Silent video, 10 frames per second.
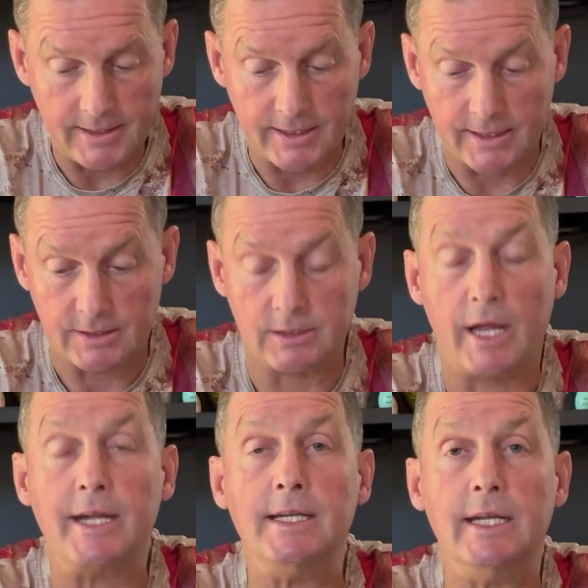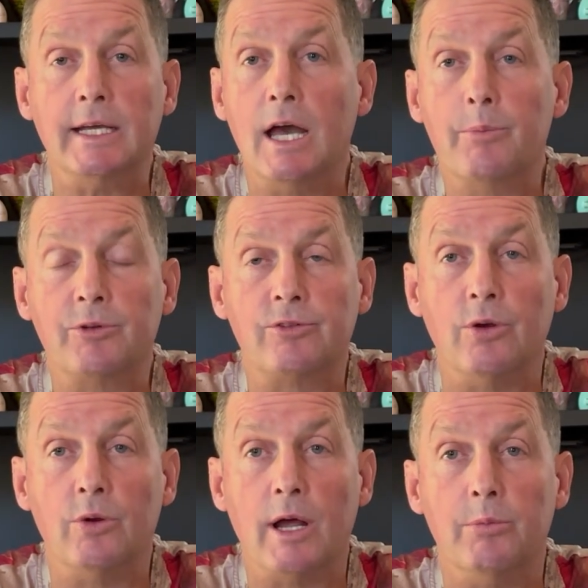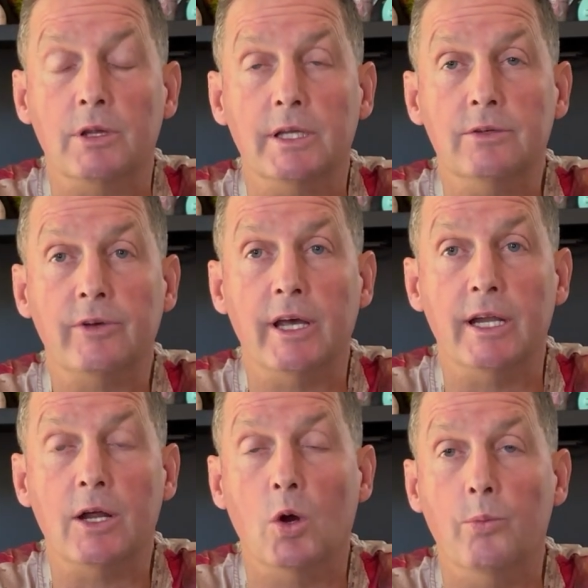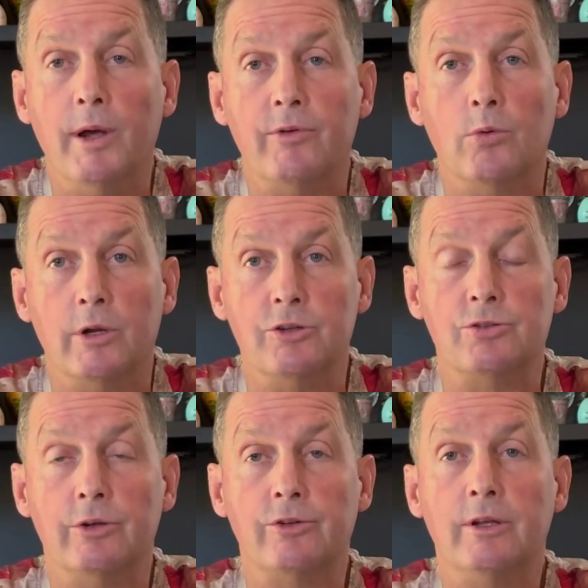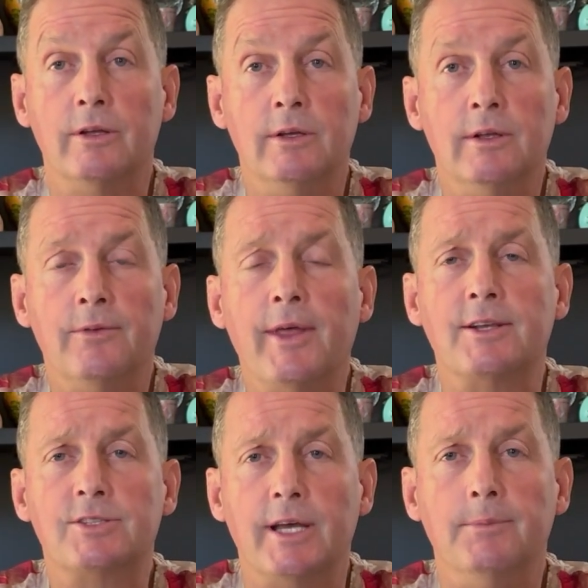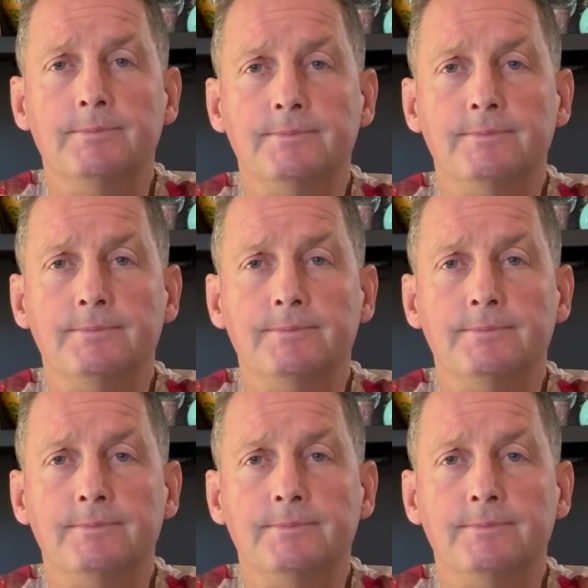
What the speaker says: enlightening episode, I believe. And I hope everyone enjoys it. Thanks again.